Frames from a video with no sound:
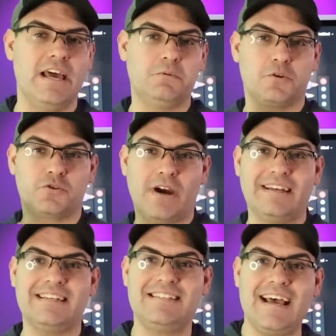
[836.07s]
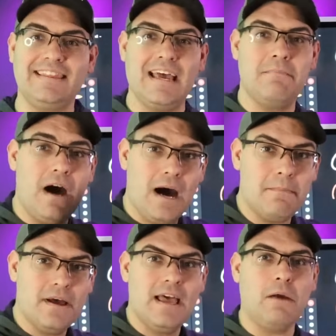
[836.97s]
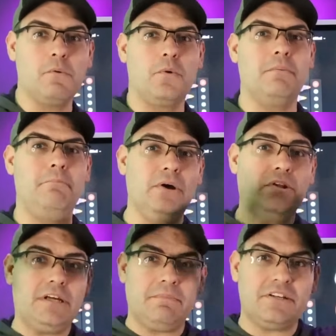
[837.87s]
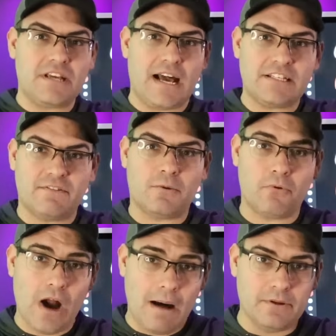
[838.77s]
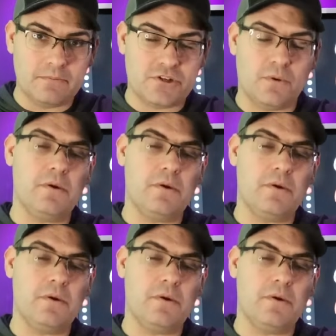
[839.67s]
is we're trying to set them up and we wanna build up the size of their problem so